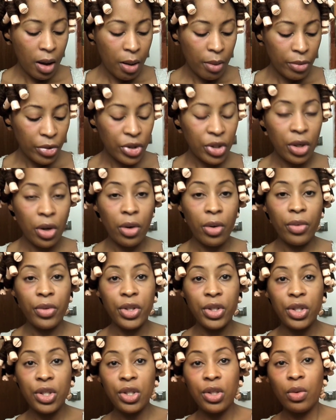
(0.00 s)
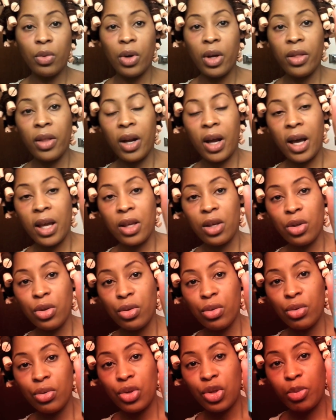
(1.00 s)
So this is the one that I
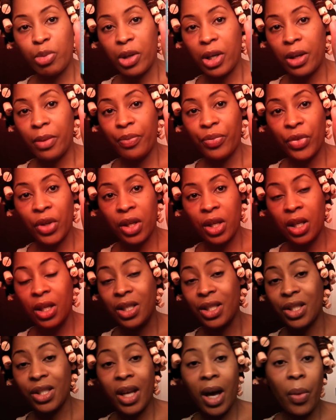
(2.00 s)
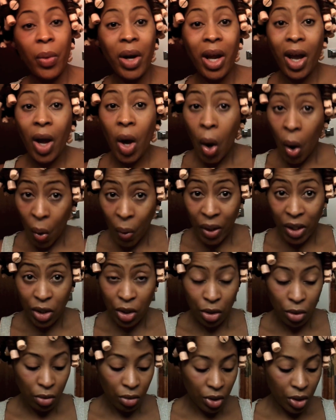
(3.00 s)
use, but again, it's not what I always
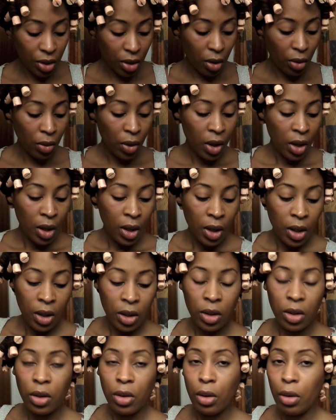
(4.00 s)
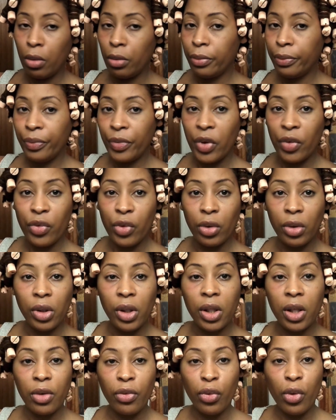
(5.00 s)
use. So, you know, if you're
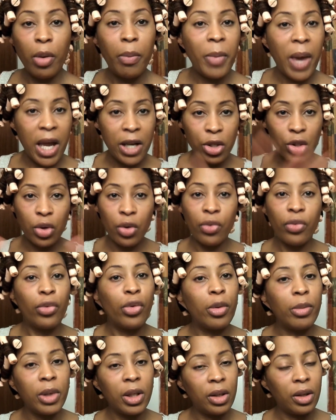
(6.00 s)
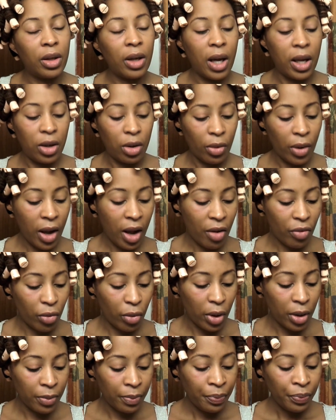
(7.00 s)
looking for a magical formula, I don't have
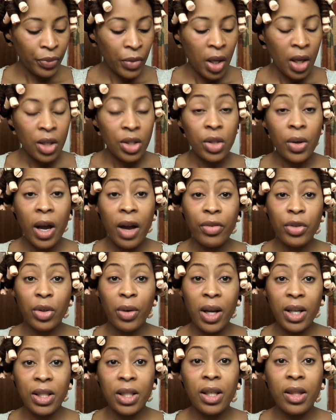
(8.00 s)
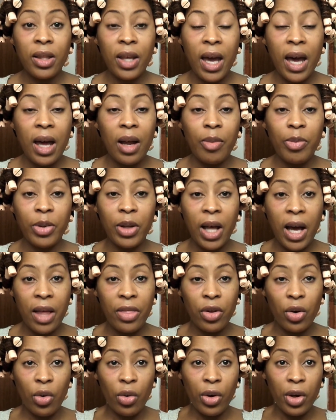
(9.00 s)
one. So after I did that, applied
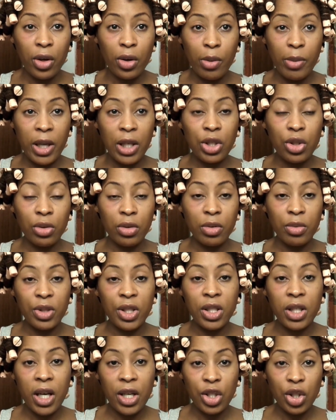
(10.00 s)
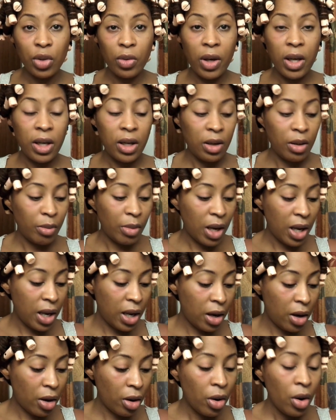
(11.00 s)
the oil, make sure it was saturated in my
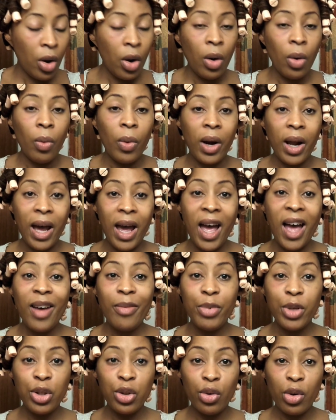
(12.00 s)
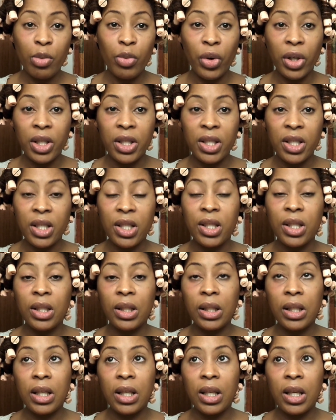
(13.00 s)
hair. What I have been doing more
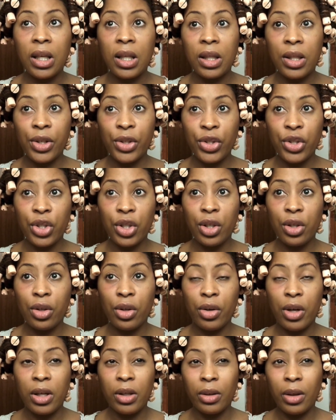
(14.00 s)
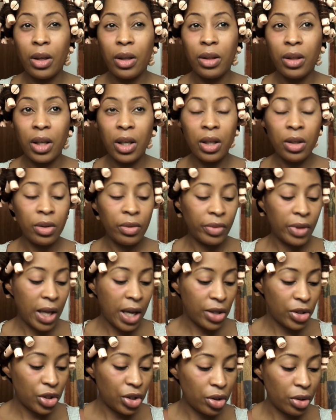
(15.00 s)
consistently this year and the end of
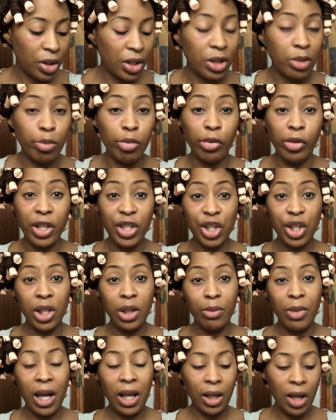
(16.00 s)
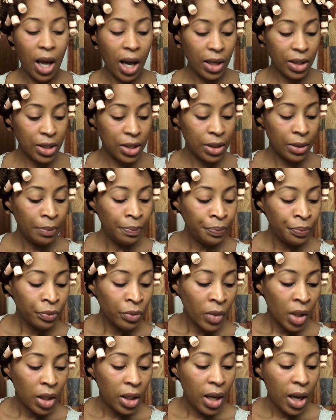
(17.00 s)
last year is brushing my locks.
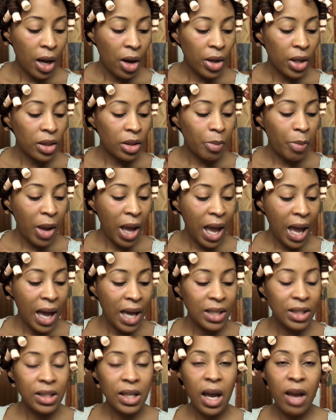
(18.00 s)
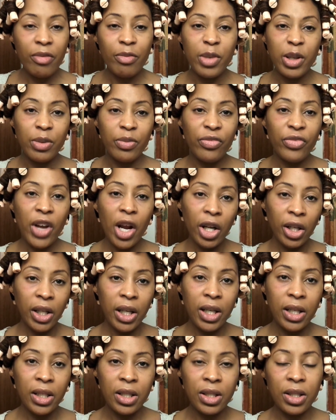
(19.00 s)
Now, in the past, I've been fairly
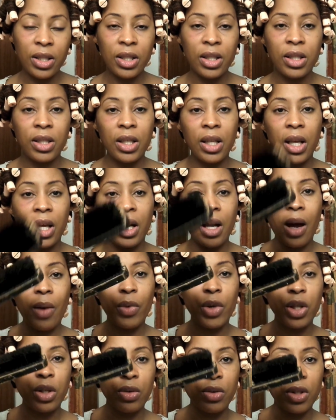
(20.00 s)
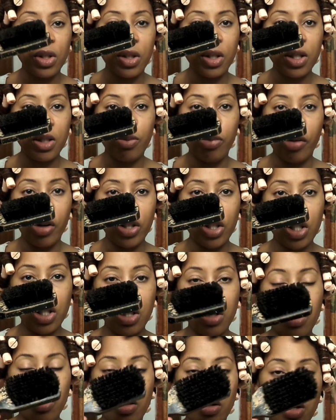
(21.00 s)
inconsistent, and I would use this brush
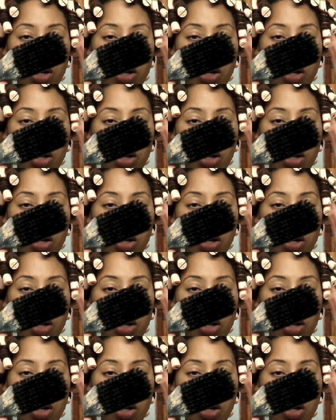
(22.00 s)
here.